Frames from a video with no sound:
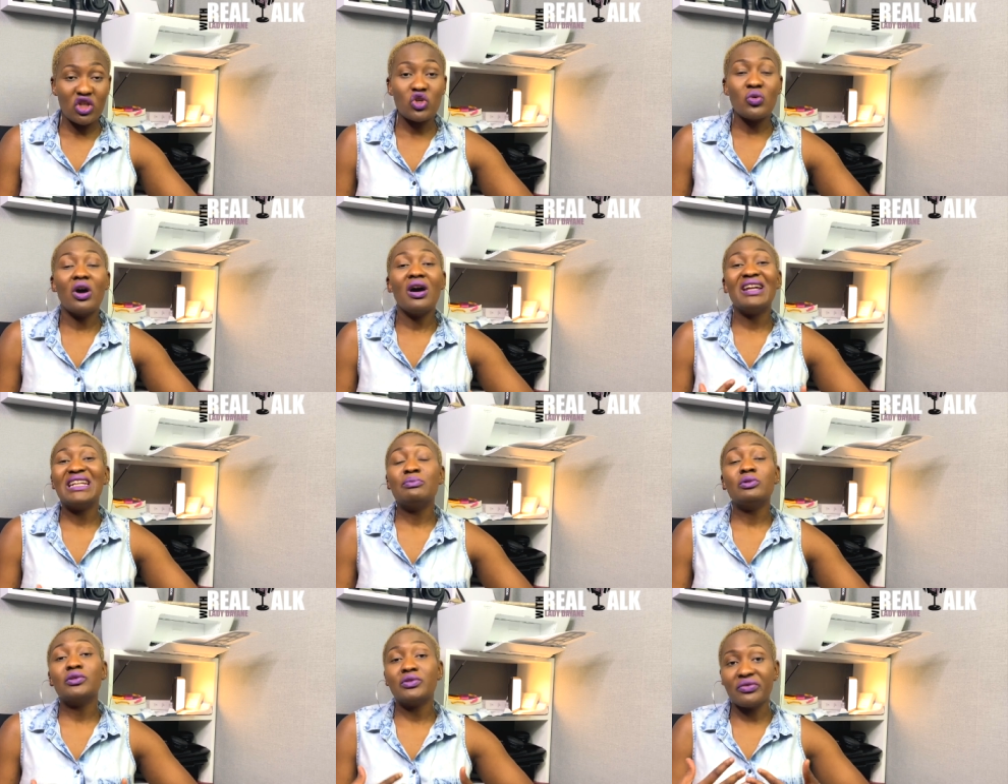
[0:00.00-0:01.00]
you are
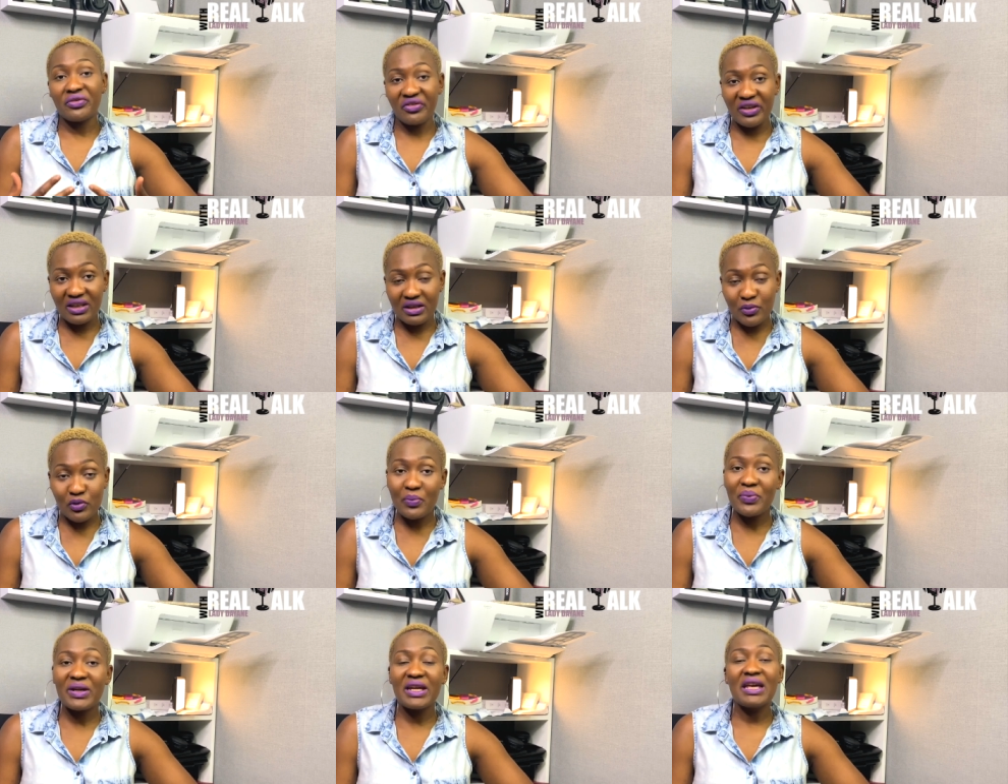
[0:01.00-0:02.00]
unable to think
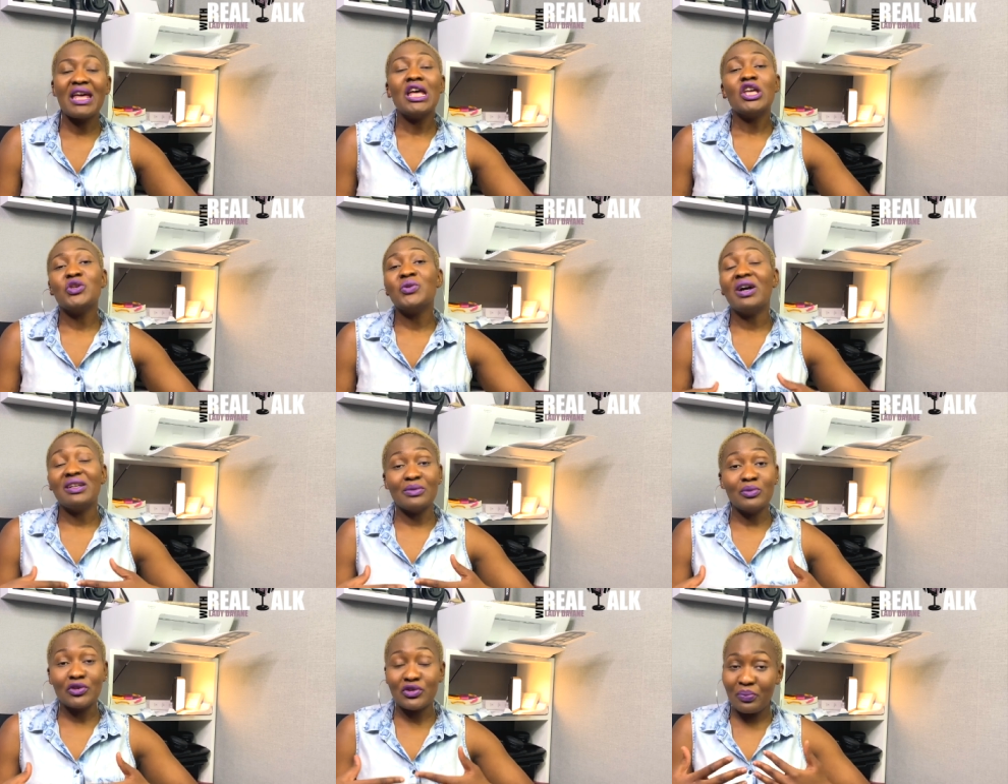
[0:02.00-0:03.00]
properly, you're
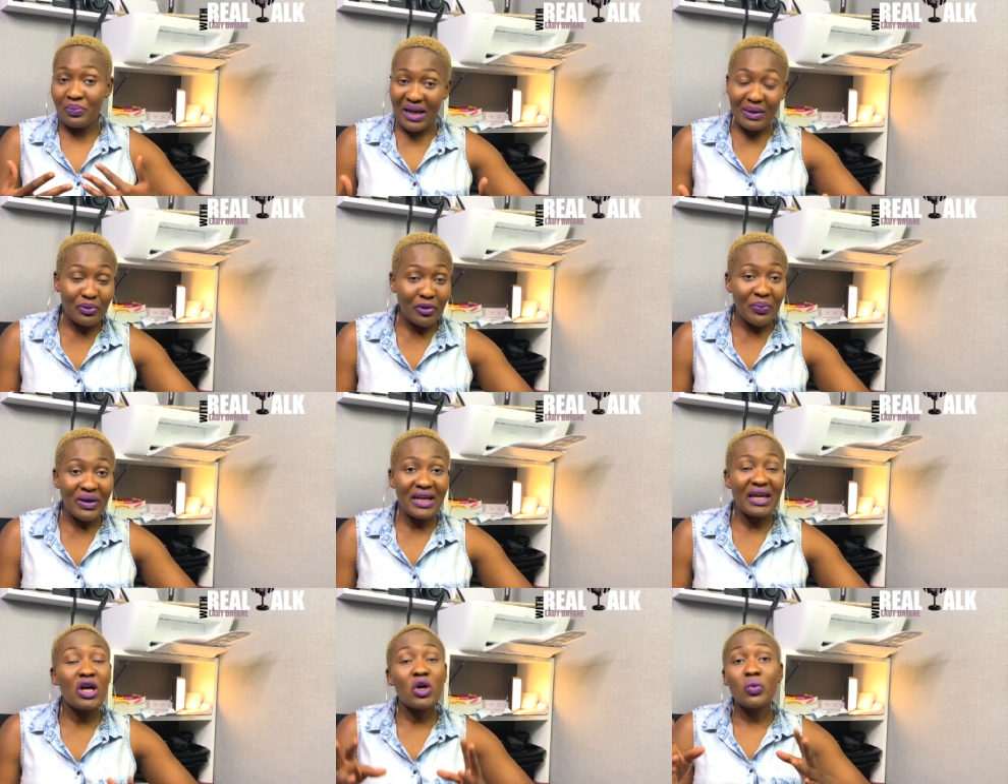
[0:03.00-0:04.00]
unable to plan properly,
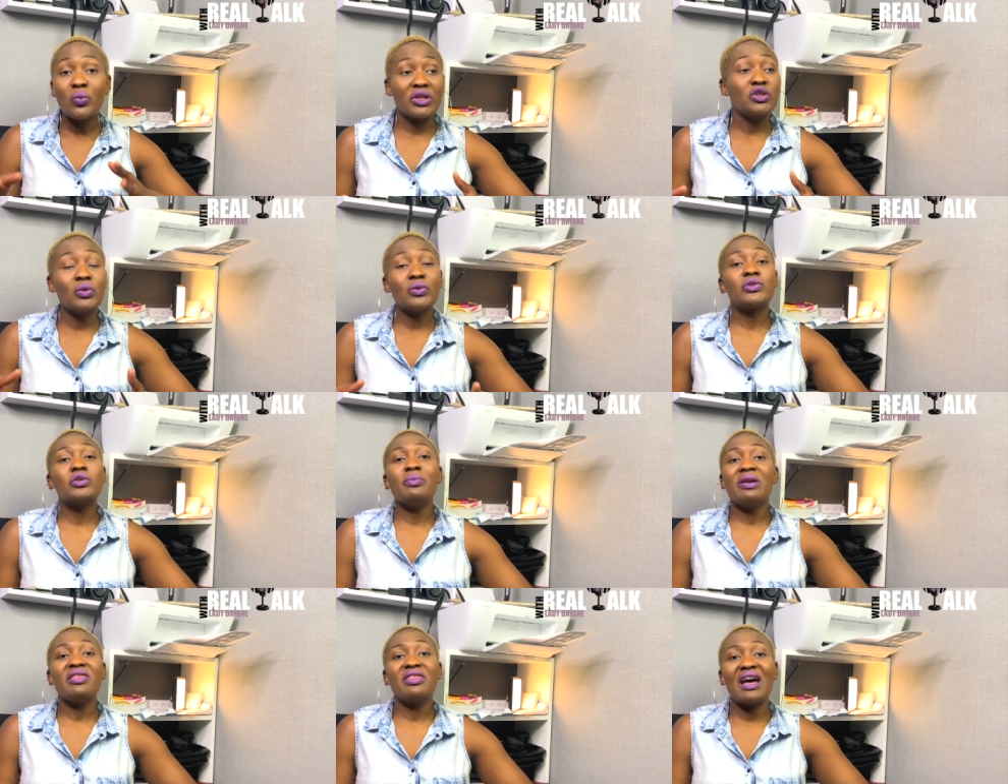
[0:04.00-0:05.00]
which also
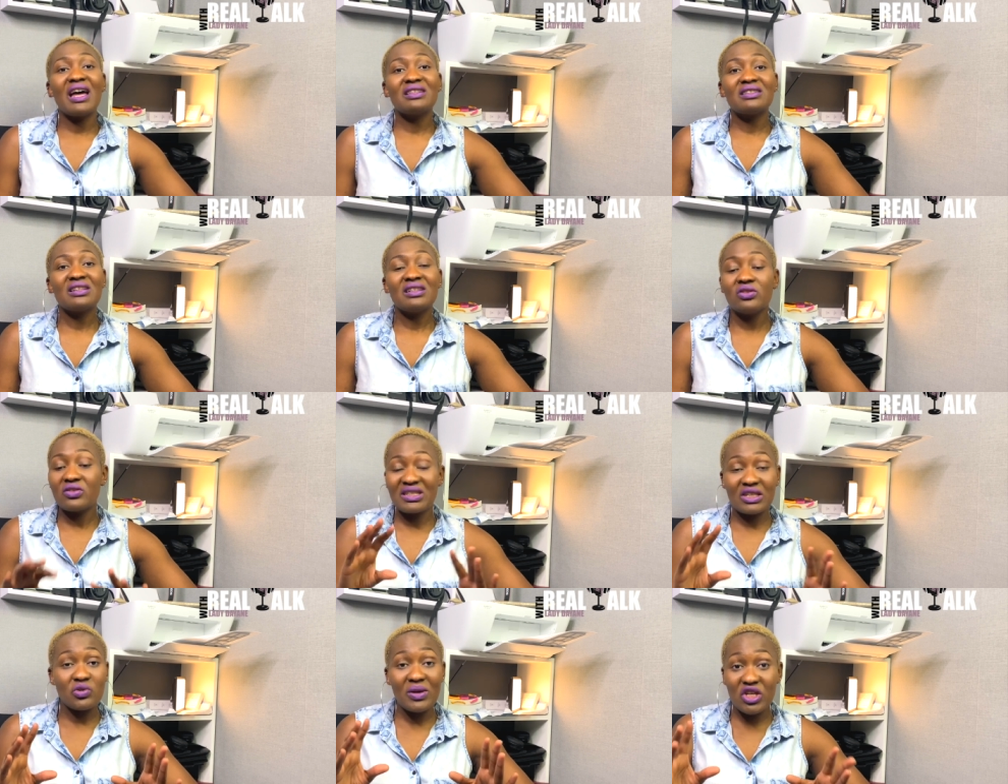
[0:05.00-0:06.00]
means that the
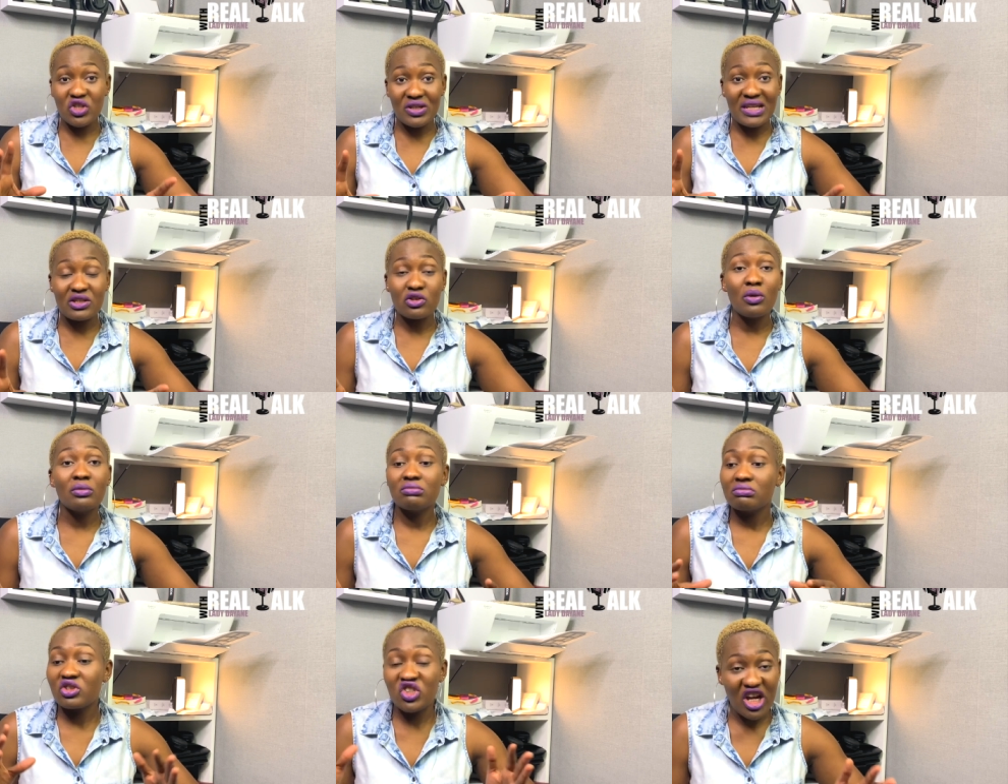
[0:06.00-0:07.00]
situation is not
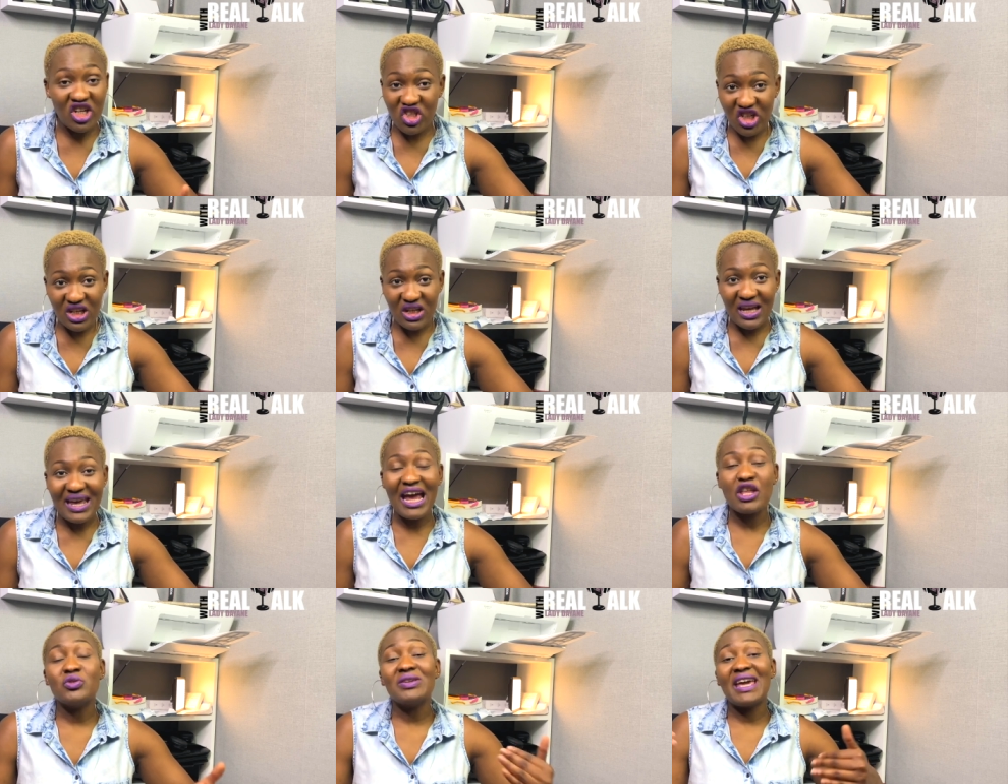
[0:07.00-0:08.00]
changing
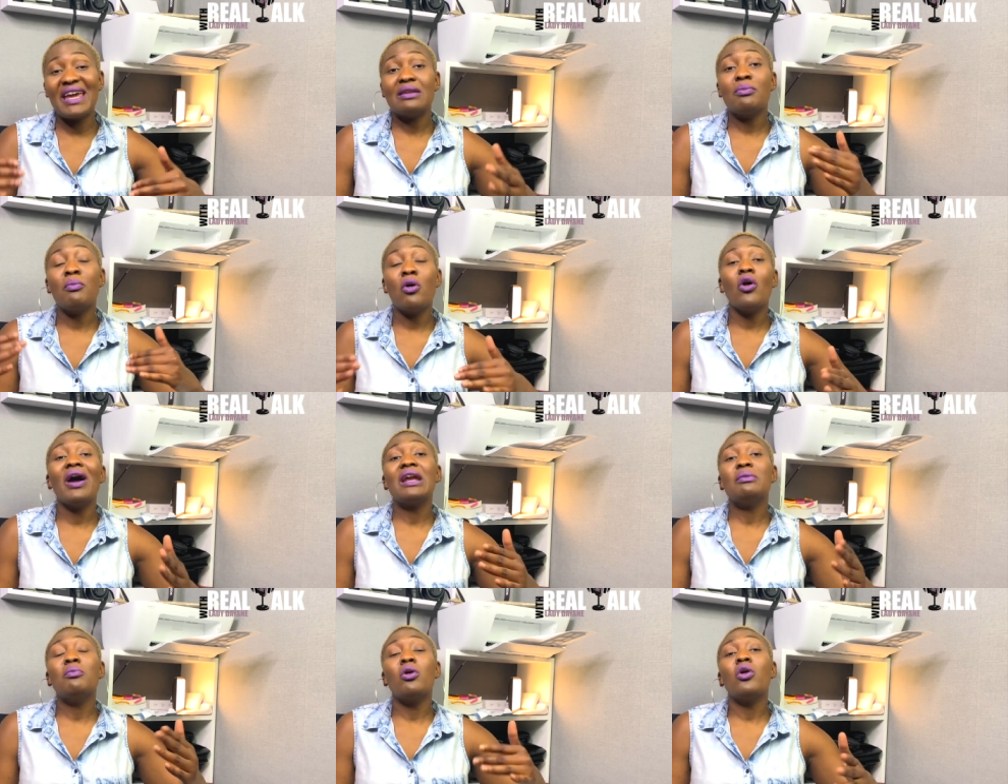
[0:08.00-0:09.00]
and you're getting more
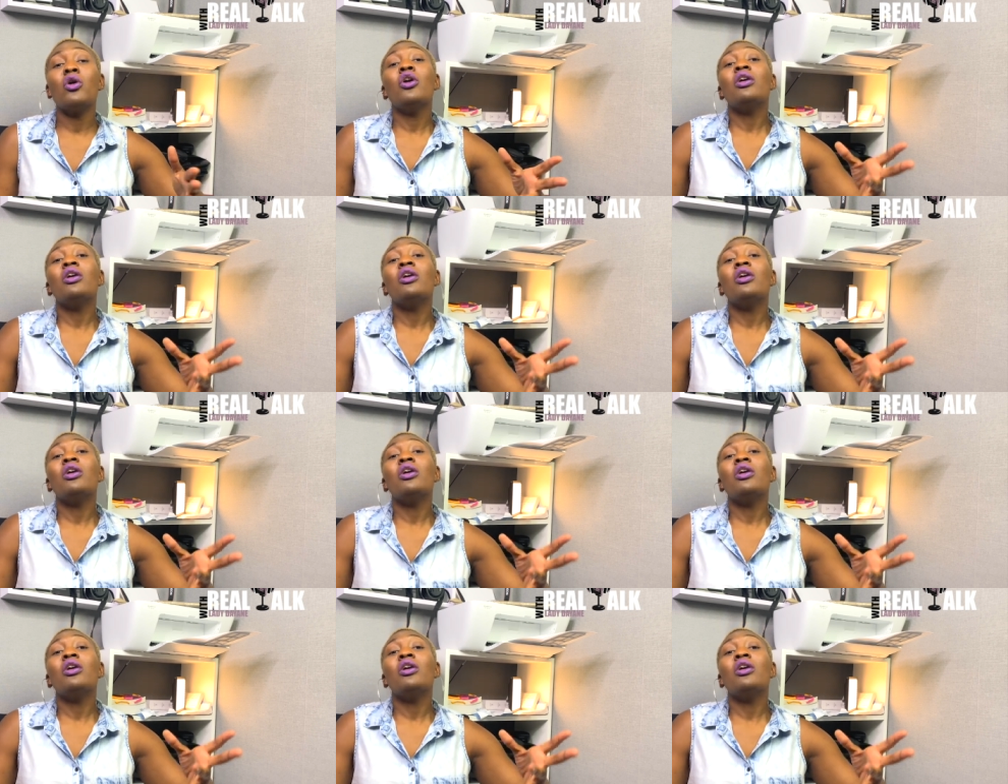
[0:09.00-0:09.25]
and more